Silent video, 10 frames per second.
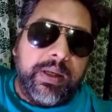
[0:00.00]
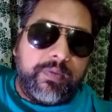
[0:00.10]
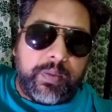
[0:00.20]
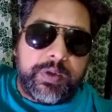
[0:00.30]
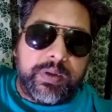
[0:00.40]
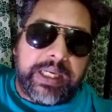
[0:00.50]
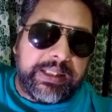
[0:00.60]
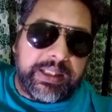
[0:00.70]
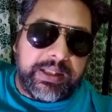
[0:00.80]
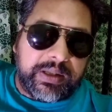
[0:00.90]
from
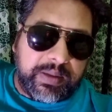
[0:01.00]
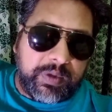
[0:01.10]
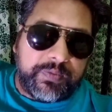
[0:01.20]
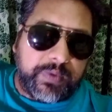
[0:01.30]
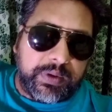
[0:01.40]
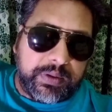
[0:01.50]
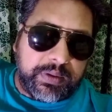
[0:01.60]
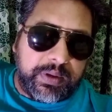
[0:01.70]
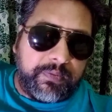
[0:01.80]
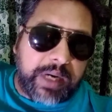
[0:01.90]
society in terms of
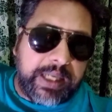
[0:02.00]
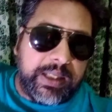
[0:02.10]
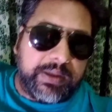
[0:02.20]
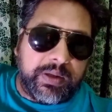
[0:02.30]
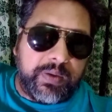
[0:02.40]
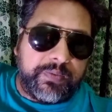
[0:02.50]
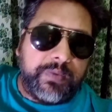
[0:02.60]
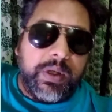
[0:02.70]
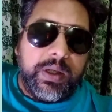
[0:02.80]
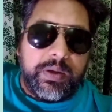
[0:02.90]
the violation of
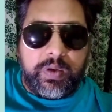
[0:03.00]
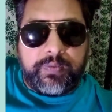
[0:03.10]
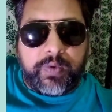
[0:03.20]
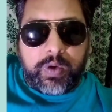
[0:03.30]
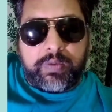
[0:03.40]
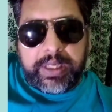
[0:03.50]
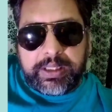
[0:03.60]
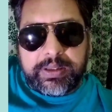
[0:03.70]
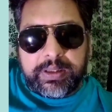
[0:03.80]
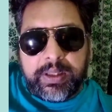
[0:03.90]
your
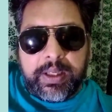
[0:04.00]
folkways.